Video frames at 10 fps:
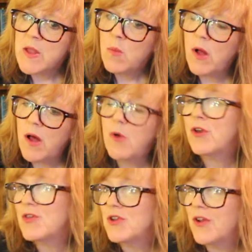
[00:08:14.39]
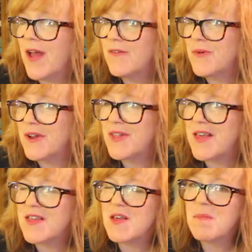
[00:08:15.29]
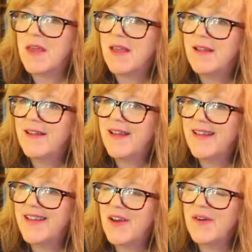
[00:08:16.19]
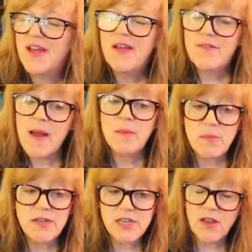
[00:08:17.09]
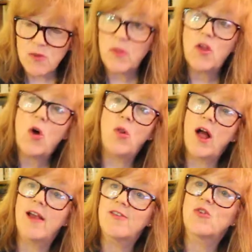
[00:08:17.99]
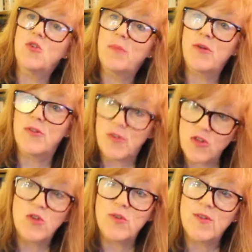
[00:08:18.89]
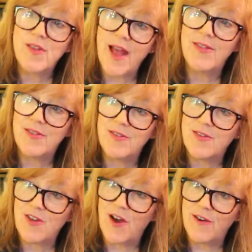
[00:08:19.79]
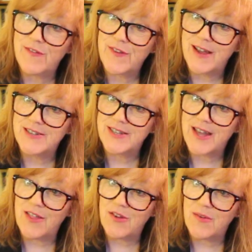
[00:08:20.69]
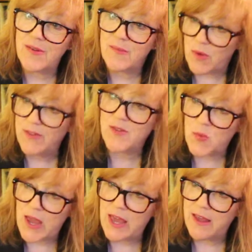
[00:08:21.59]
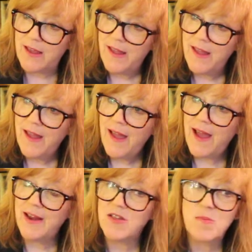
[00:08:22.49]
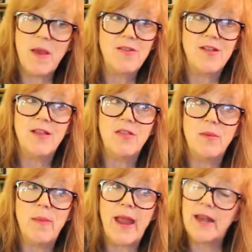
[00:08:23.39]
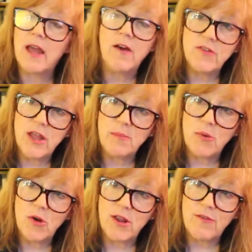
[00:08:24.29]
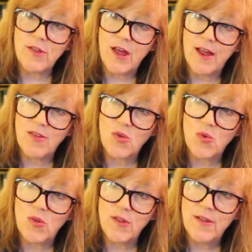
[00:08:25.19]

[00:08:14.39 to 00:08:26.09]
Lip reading: Well, because you don't have one in ECP. No. Family meeting is when the whole high school, both the students and the staff, get together once a week. And it's basically the main governing body for the high school.